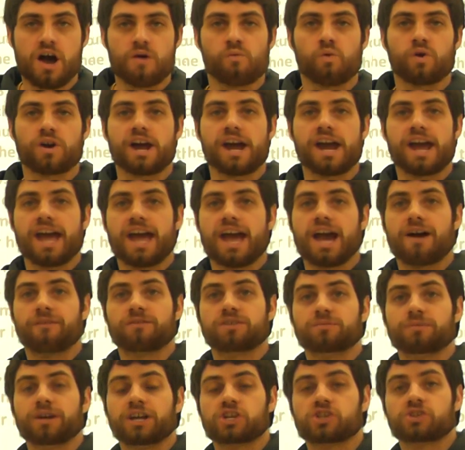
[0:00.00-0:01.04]
what I have
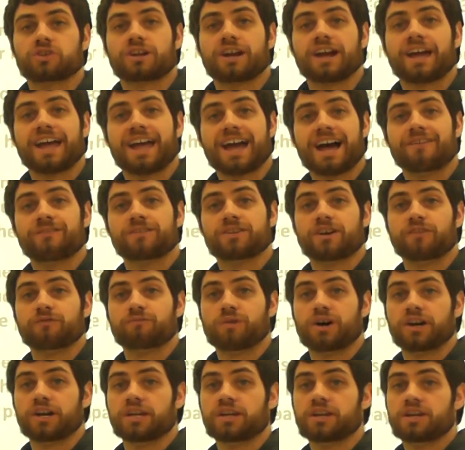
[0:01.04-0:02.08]
to make sure that I have enough
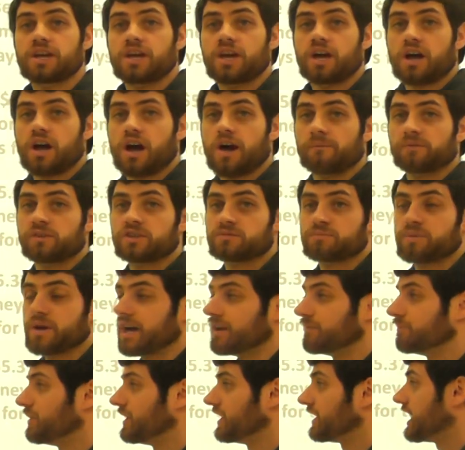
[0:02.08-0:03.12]
money to
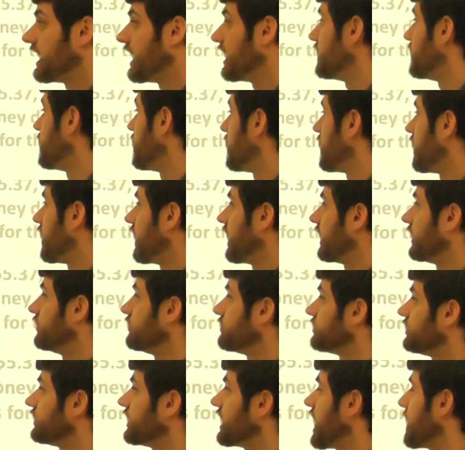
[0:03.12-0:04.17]
spend. But again, I
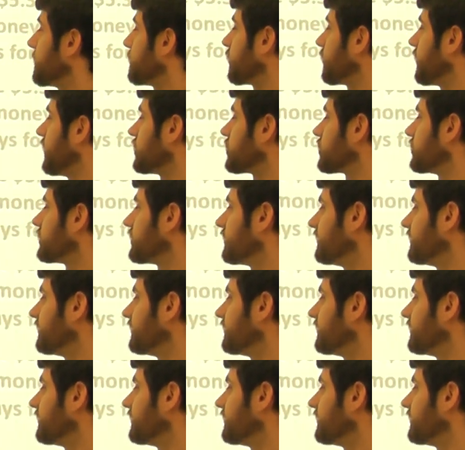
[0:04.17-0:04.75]
used the operations